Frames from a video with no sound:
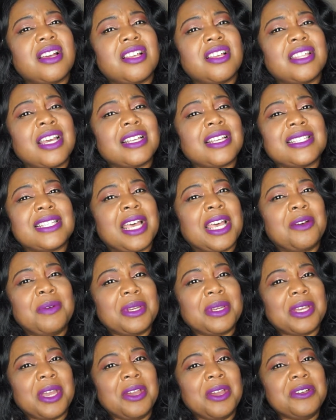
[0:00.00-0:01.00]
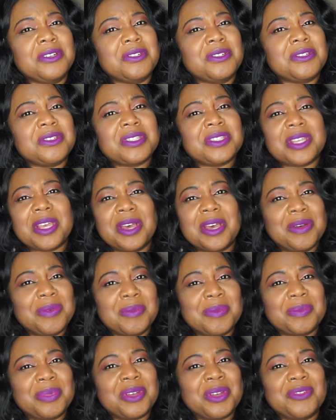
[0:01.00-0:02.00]
that's how it goes.
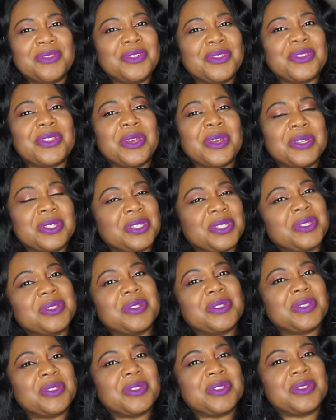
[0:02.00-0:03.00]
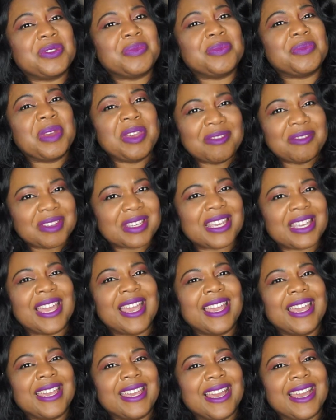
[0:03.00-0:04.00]
But for those who do Mary Kay,